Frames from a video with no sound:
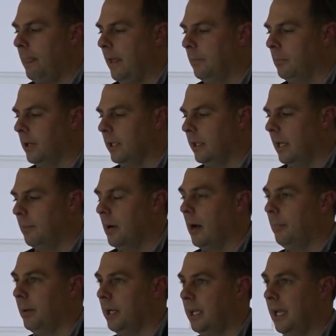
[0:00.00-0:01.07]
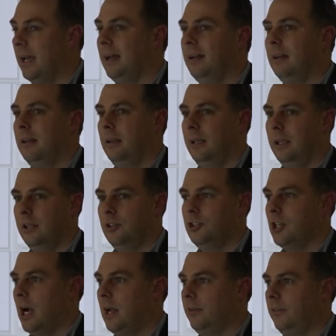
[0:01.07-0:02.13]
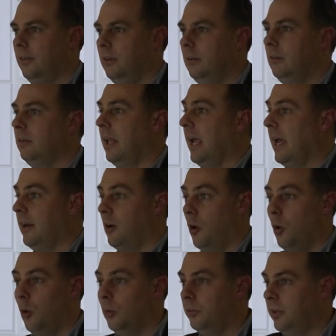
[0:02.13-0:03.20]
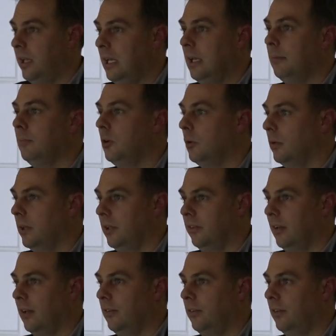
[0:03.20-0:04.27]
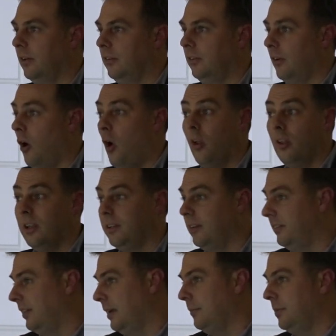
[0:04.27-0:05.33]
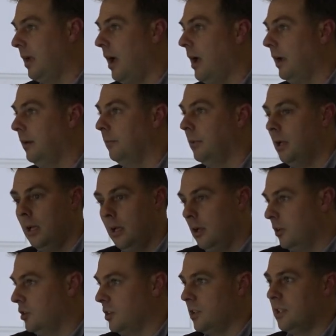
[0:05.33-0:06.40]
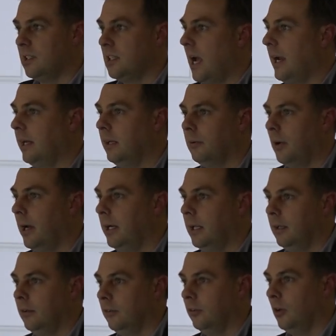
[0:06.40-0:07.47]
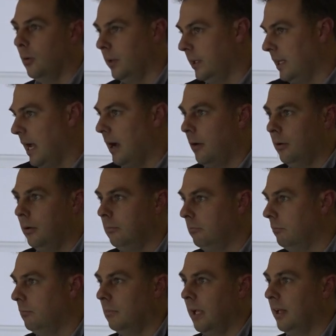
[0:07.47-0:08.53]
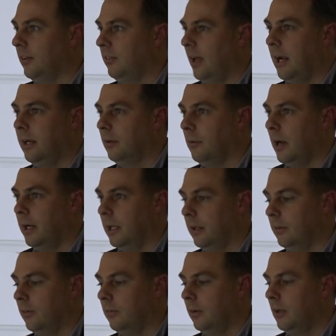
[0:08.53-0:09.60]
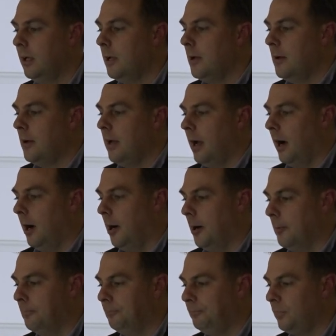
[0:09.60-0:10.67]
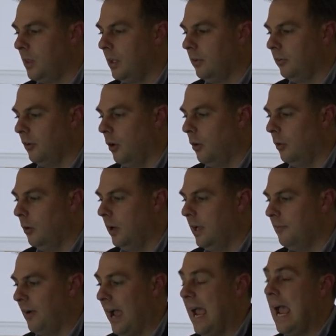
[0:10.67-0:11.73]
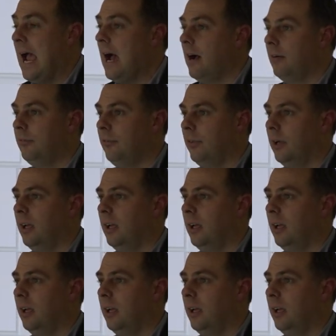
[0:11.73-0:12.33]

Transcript: and bring them up. Again, Dean Johnson, they had a whole team doing this on six, all at the same time, just assigning write-ins, going down and assigning write-ins. Um, so if I have